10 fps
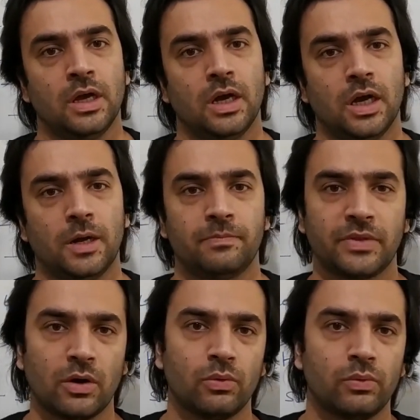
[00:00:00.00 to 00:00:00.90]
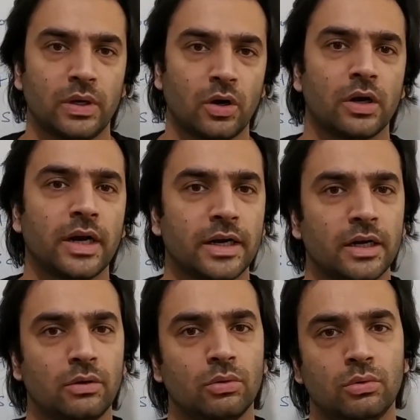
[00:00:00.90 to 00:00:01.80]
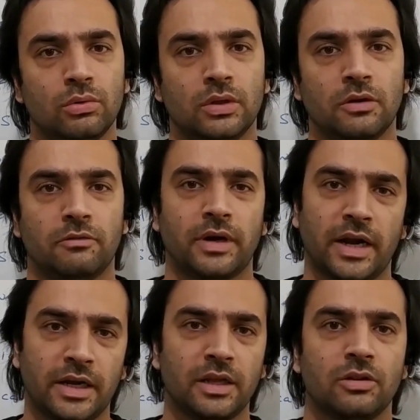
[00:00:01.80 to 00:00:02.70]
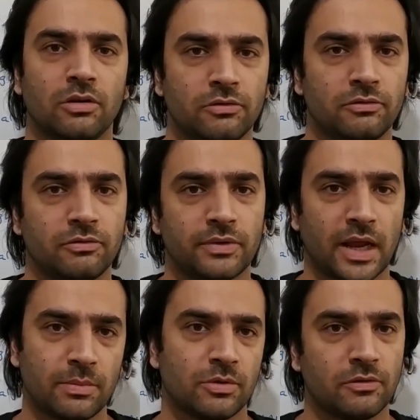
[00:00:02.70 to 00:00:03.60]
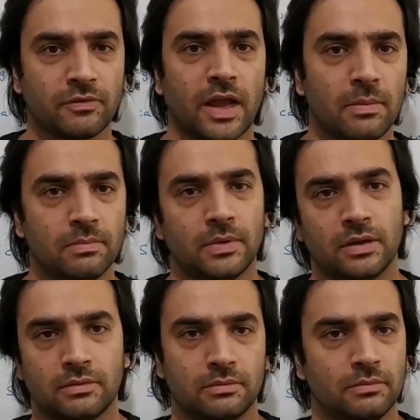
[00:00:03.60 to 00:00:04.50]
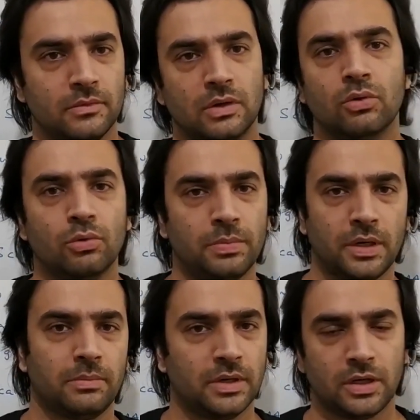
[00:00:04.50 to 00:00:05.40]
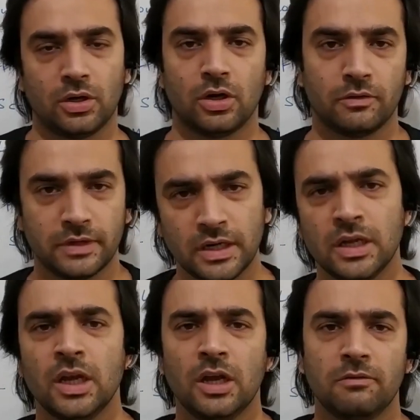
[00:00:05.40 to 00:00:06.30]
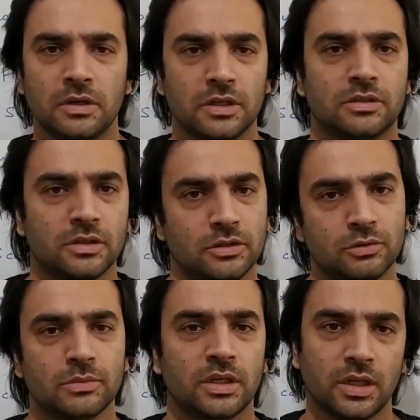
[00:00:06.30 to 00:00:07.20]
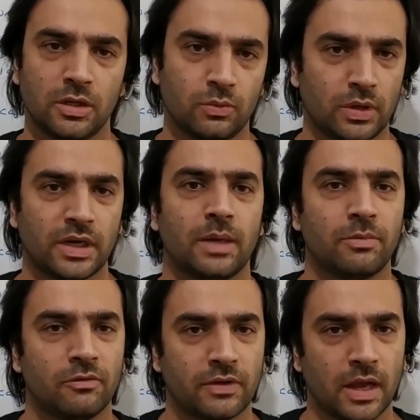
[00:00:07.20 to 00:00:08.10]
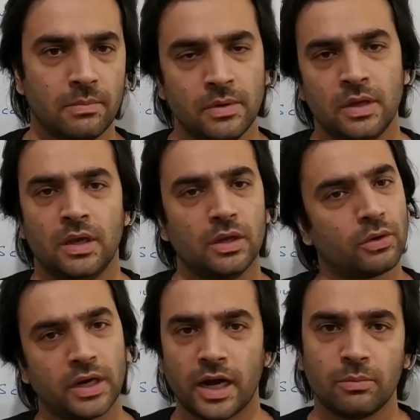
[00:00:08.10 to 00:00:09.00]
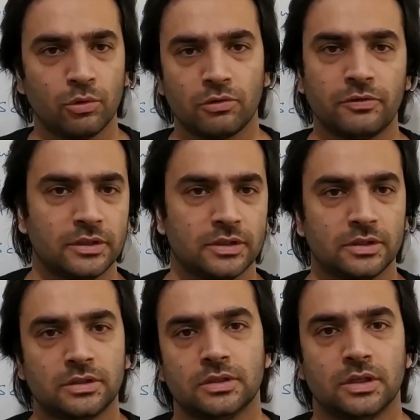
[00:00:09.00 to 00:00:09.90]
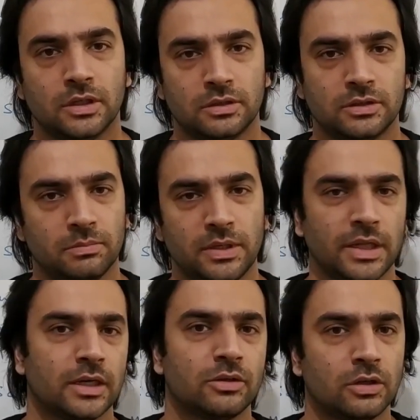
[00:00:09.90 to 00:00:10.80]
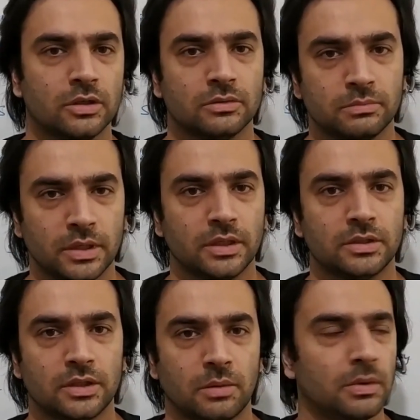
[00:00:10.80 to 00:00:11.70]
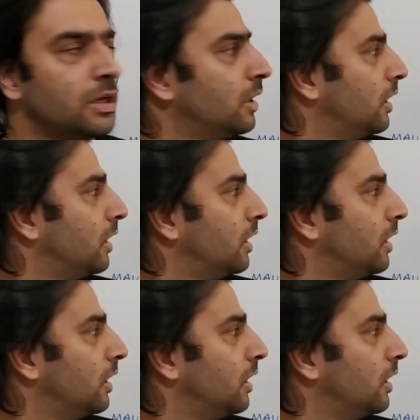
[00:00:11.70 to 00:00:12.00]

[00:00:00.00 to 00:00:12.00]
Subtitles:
Now, we'll not get into the varieties of types of cab like Go, Premier, and all of that. We'll just assume that there is one type of cab. You can add more features. Simply, that's not a big trouble.